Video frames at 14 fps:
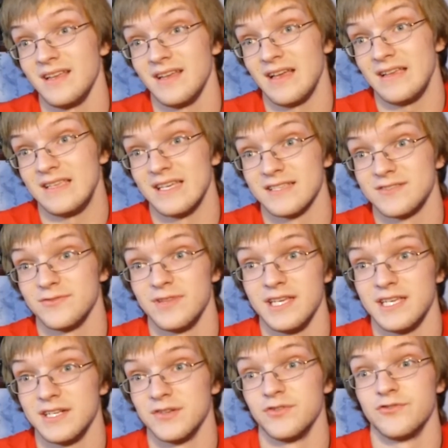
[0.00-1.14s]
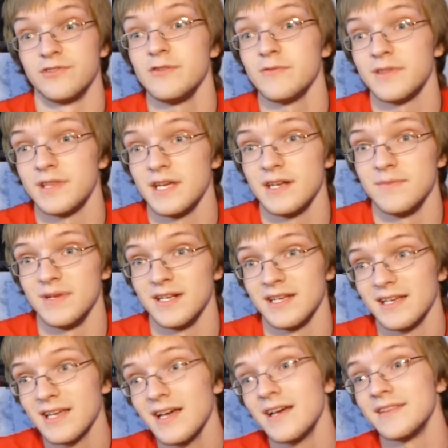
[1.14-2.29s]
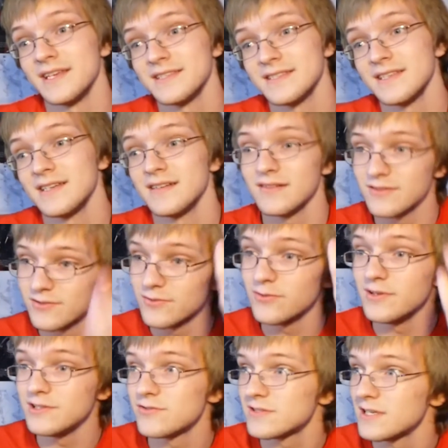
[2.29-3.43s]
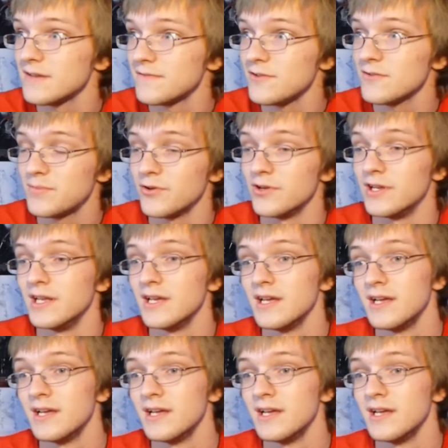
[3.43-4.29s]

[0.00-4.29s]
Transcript: I guess so they can agree with it and be like, huh, that's a cool, interesting viewpoint.